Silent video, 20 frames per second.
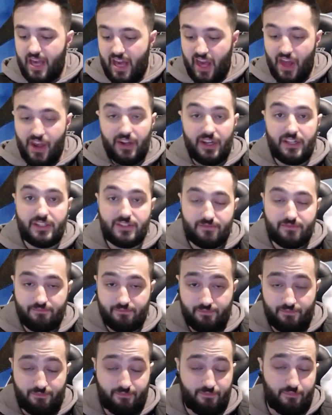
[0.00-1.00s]
At any
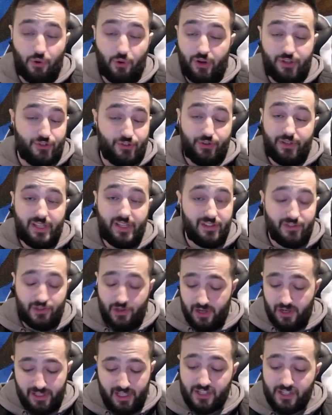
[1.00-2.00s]
point during their
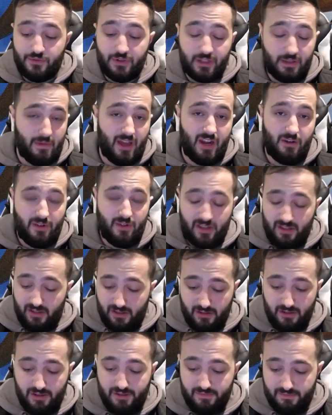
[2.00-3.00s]
turn, it doesn't really matter when you
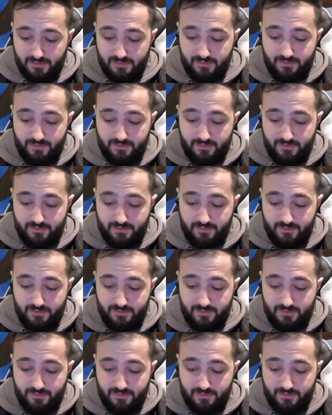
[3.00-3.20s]
do it.